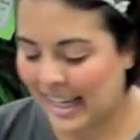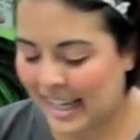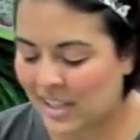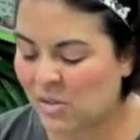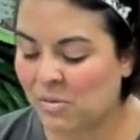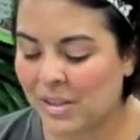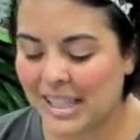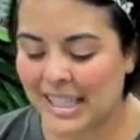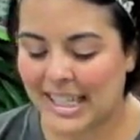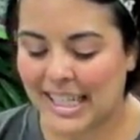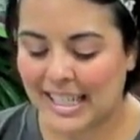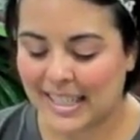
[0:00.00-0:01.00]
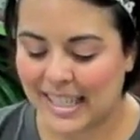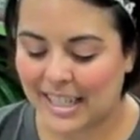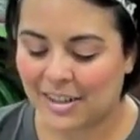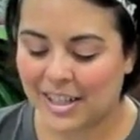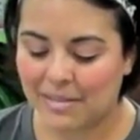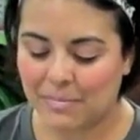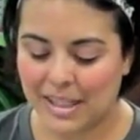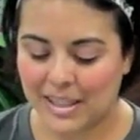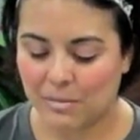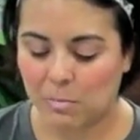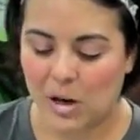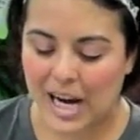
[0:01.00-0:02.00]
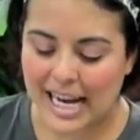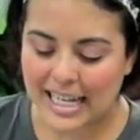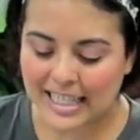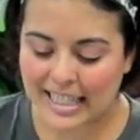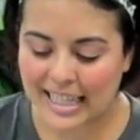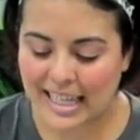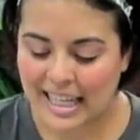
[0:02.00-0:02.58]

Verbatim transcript: It's really easy. You're going to be surprised.